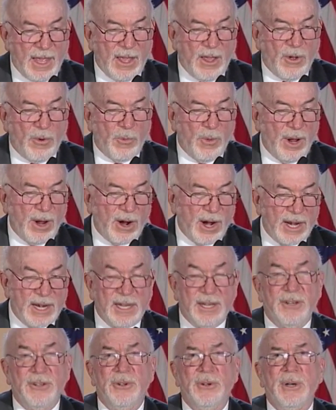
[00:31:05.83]
We are going
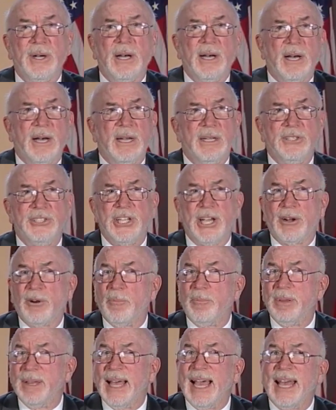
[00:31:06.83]
to do a general
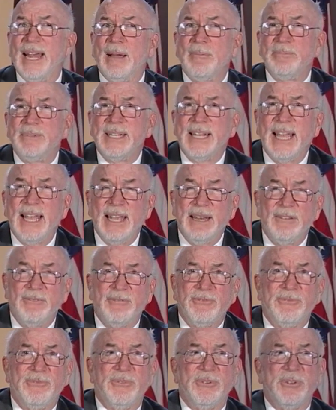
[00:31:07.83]
plan update. For